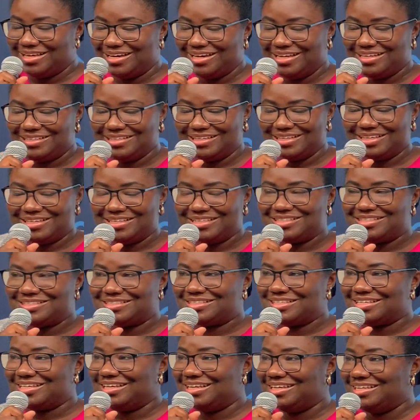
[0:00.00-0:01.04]

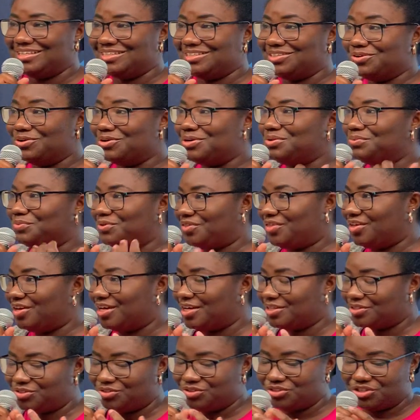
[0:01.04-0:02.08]
kindness in going with
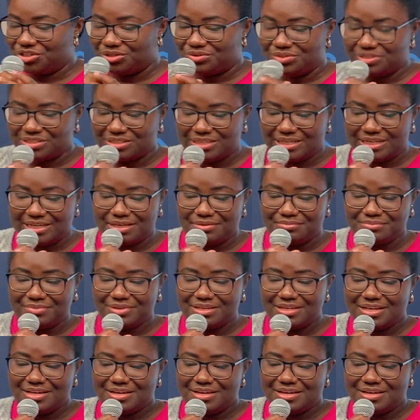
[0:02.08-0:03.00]
her to Jerusalem.